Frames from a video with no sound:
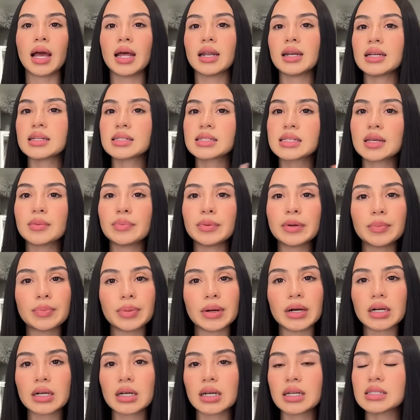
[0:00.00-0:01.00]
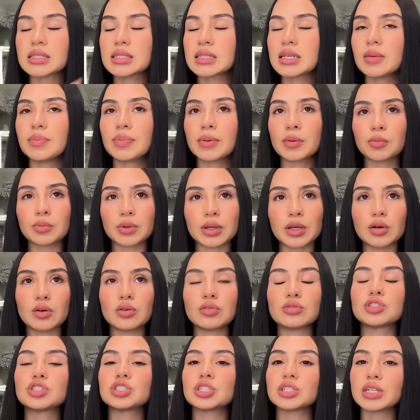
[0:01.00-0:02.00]
And let's keep it a buck, let's keep it
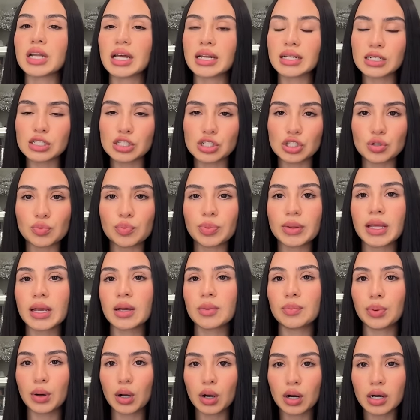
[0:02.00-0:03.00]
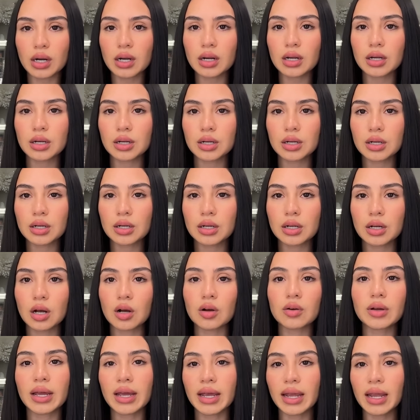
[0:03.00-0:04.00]
real. Genetics do play a part,
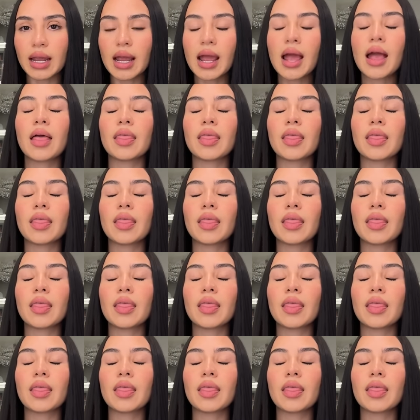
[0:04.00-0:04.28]
okay?